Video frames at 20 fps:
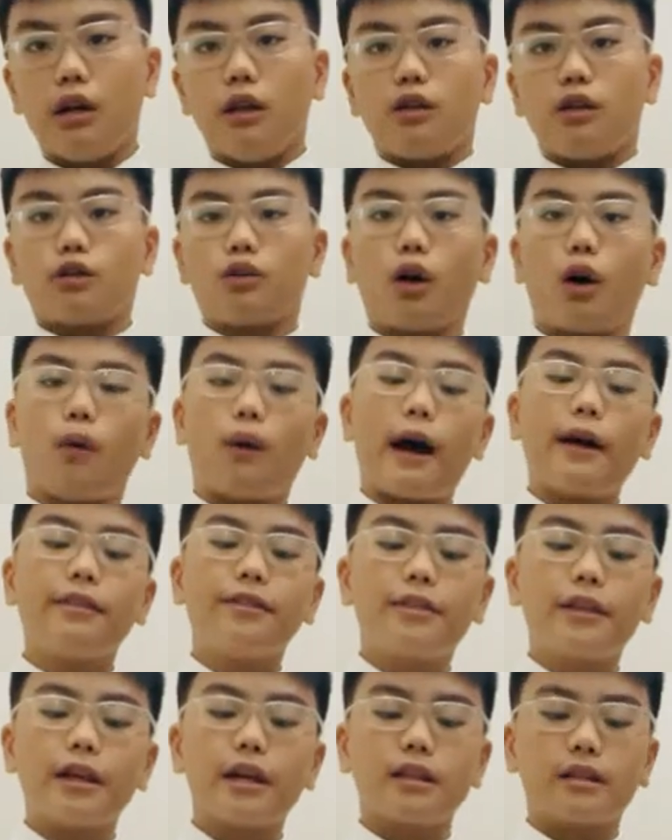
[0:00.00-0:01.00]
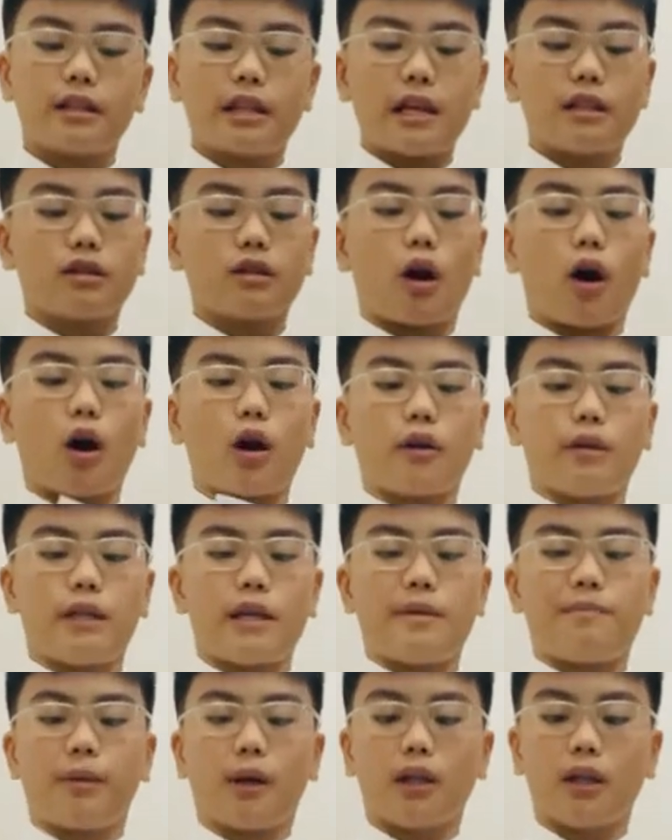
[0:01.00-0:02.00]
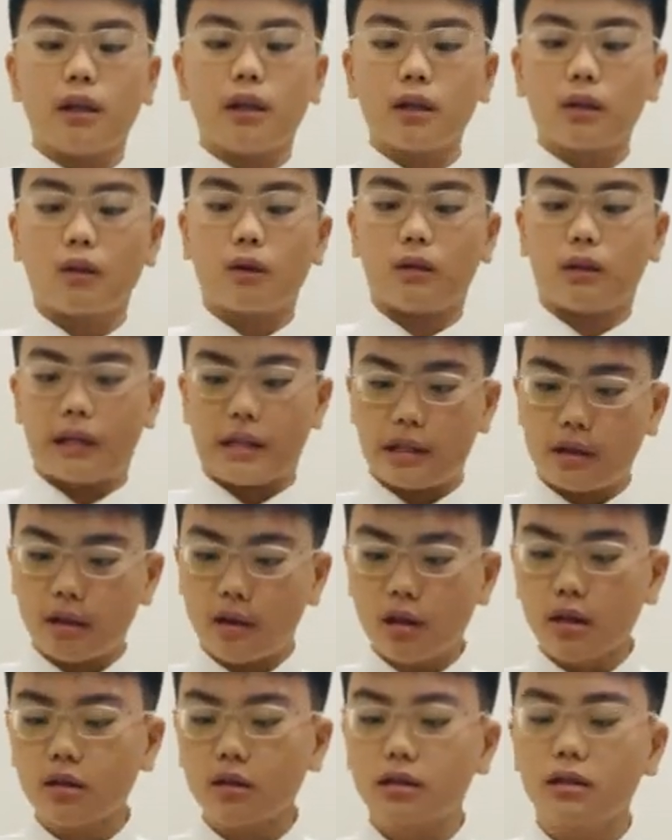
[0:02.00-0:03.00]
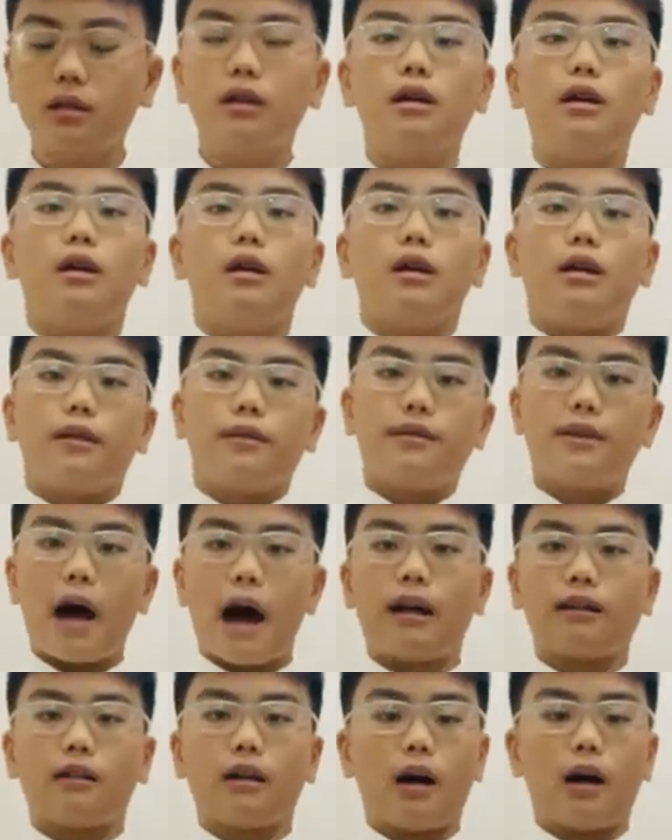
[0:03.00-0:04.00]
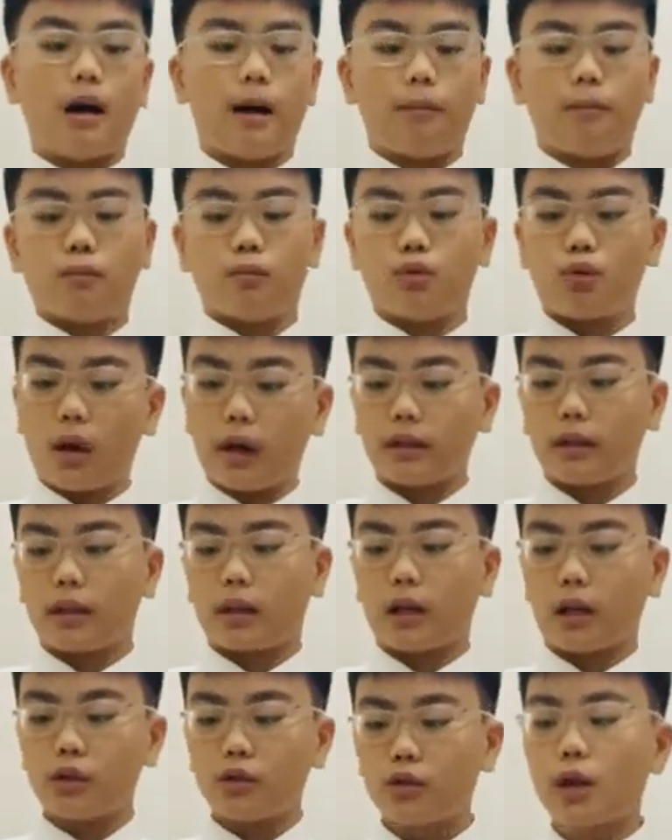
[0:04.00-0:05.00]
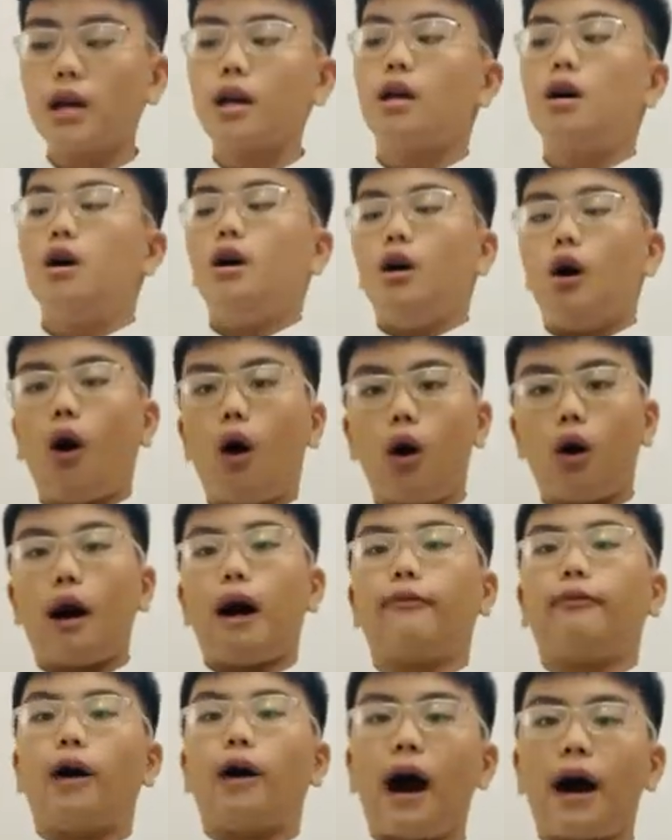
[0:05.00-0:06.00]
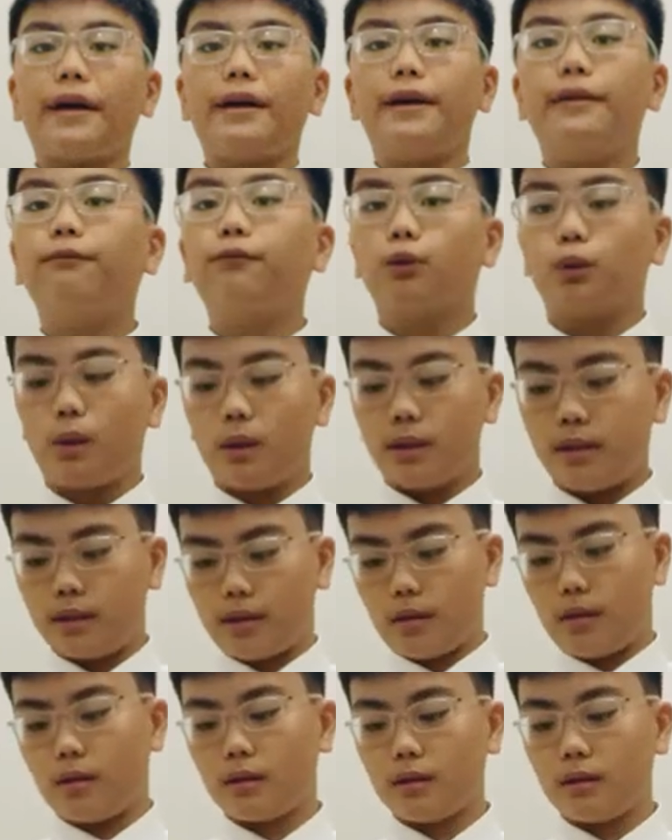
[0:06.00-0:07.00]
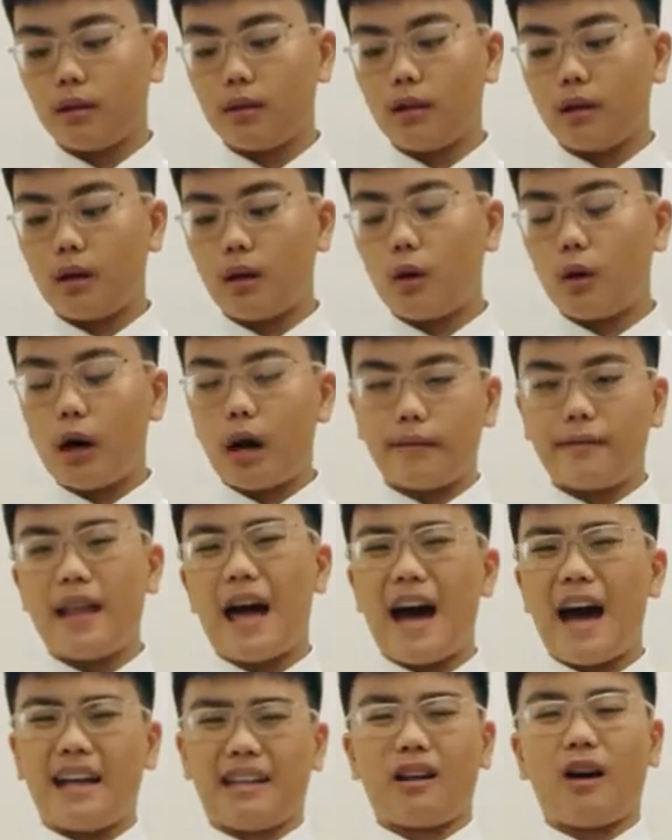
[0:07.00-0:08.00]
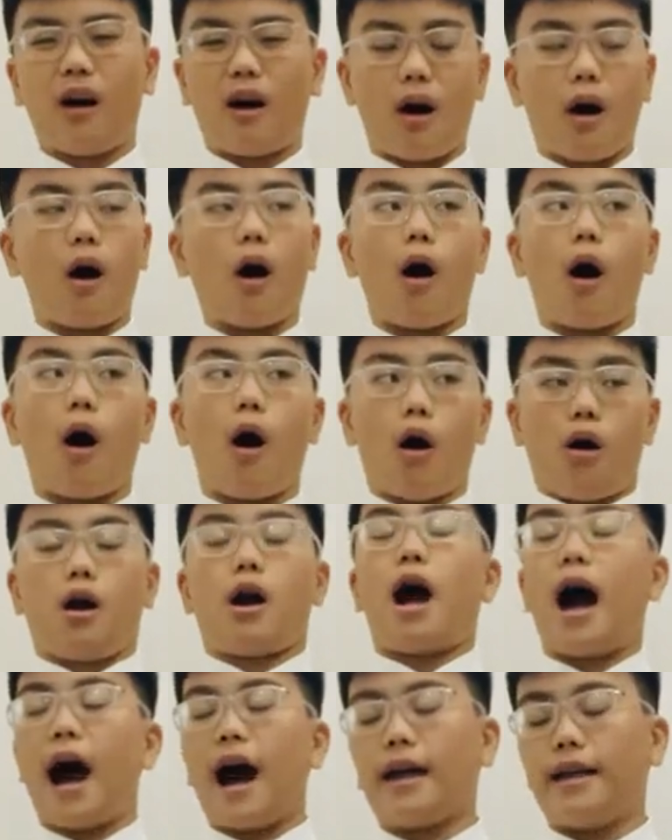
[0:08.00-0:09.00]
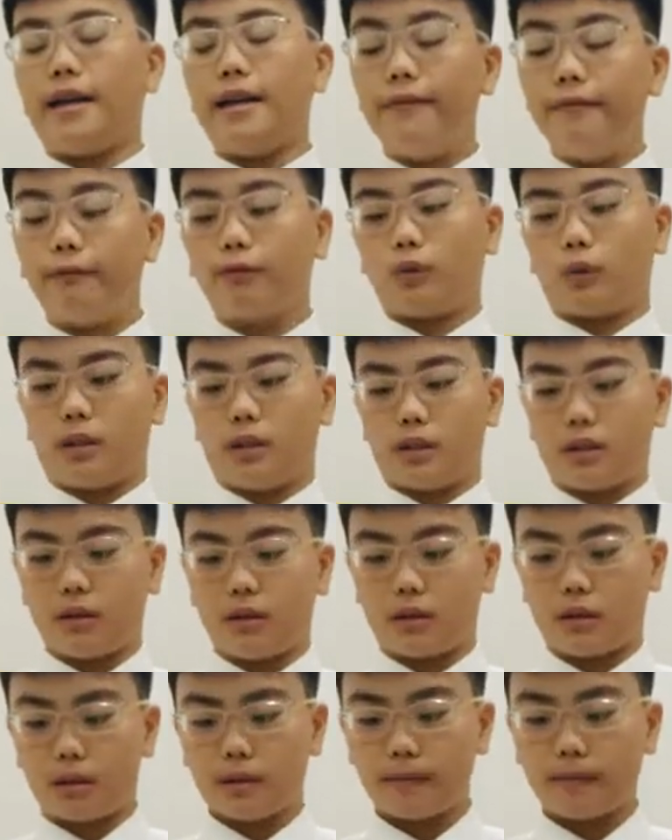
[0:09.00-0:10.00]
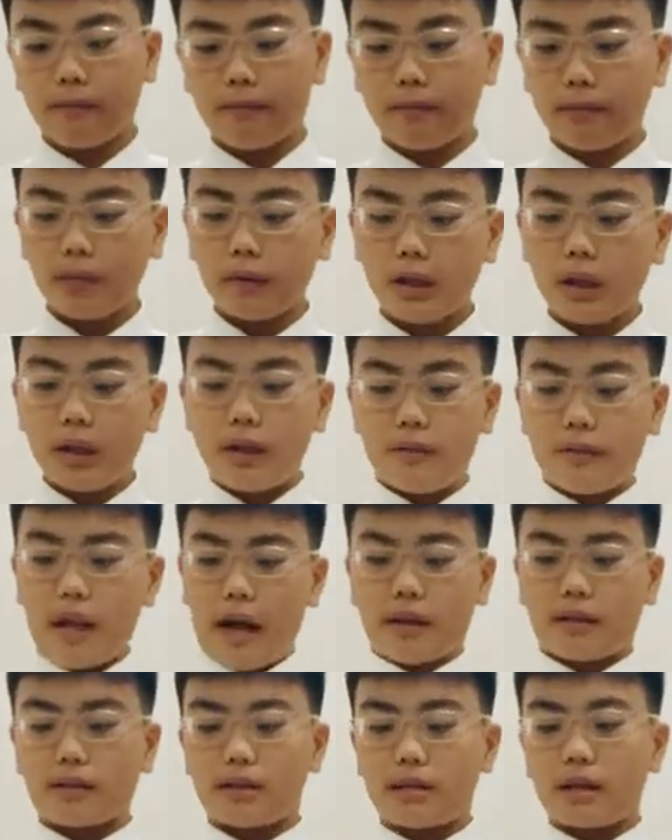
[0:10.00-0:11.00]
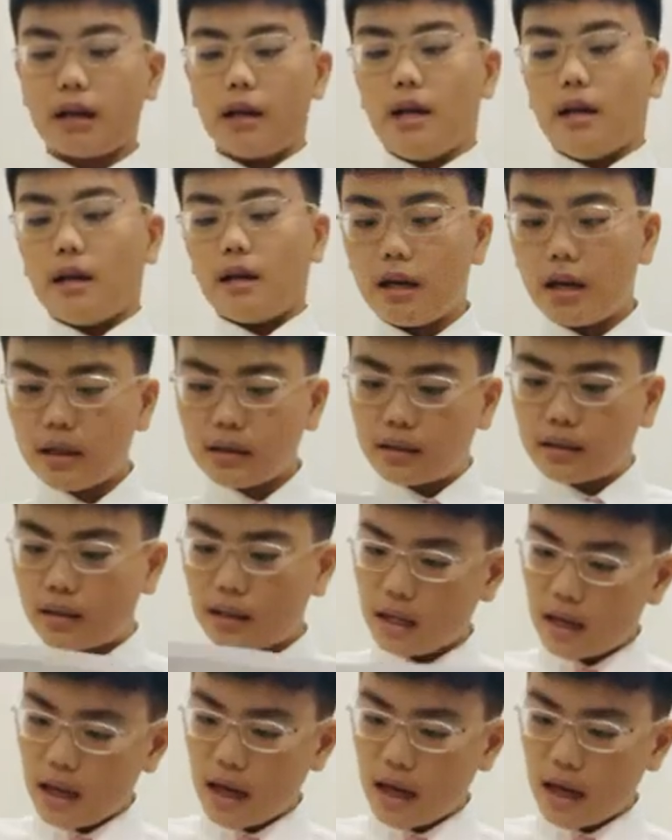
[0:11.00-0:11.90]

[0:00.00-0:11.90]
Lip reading: So I think these are the political leaders that run the country or have high influencers that are high influencers. Next is